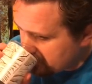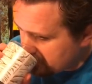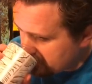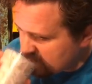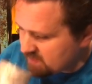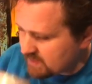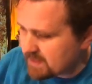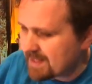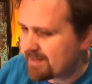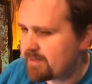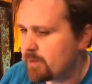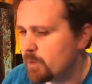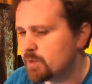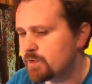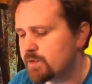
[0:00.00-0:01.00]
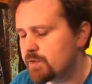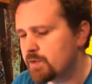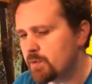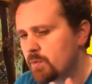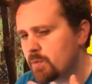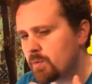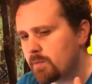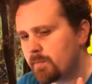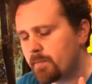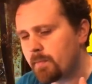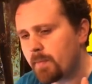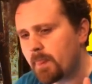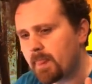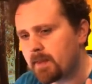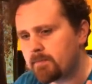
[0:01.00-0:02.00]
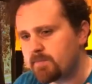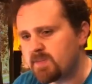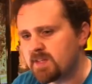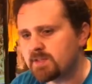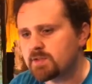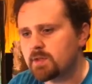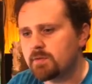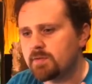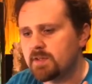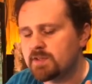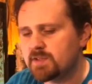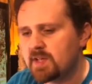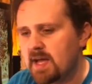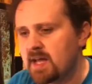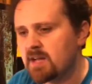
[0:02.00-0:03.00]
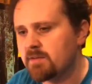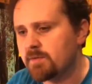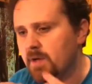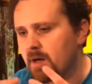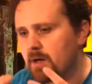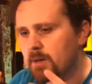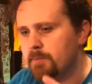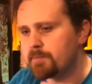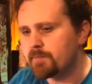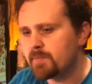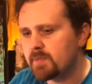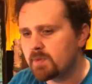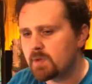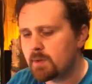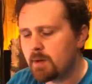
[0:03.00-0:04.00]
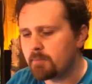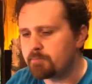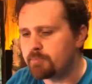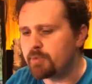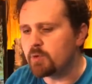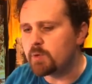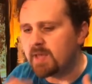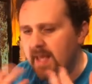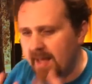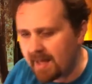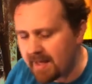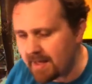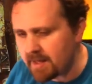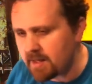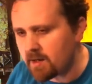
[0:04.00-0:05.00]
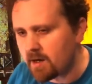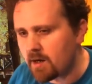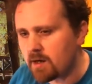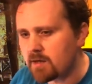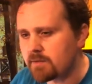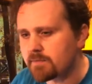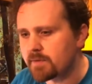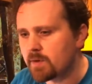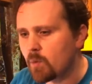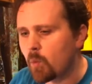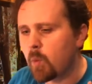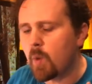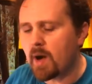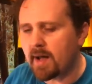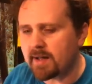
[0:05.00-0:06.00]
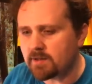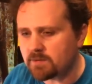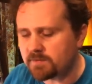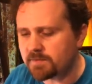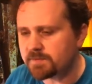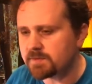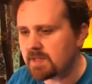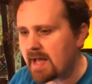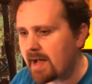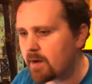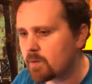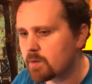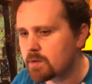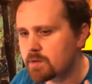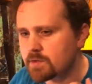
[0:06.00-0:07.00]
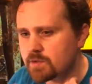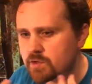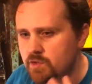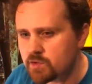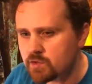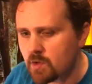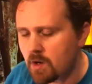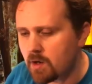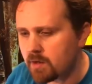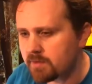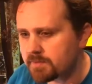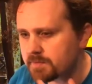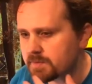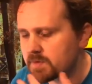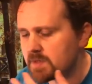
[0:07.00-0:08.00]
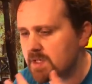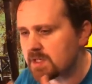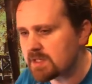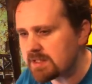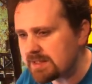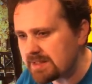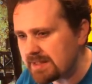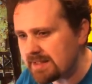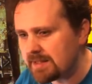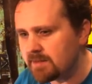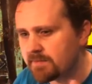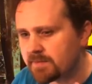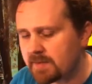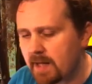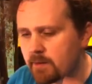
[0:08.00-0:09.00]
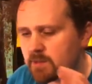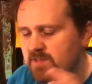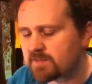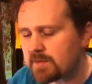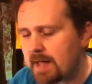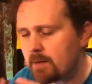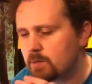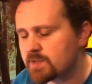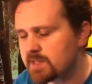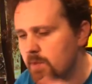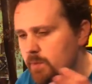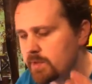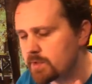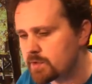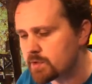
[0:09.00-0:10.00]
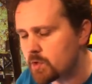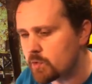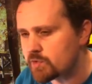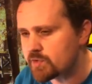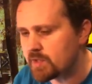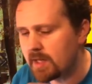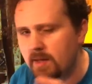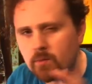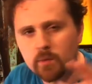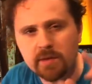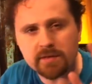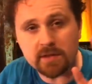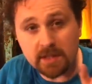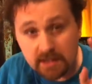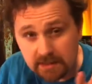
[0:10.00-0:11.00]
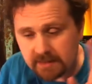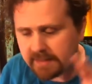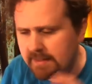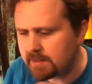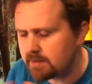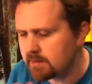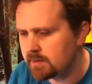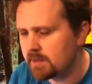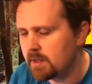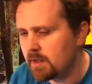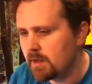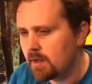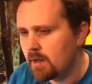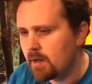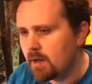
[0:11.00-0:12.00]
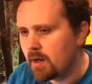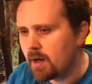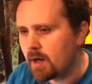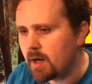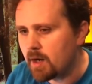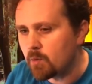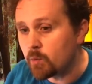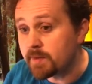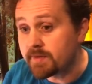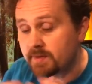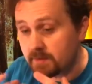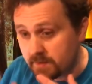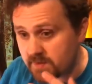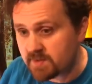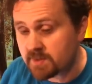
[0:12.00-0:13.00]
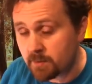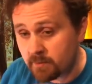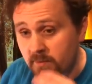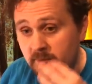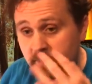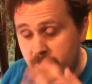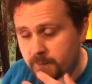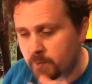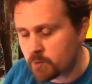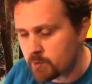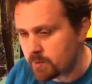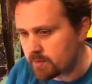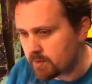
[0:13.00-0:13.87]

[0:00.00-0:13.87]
to get those, this, this kind of a uh, bouquet of wild flowers, soft, clean flowers, flowers that we associate with clean, uh, with some fruit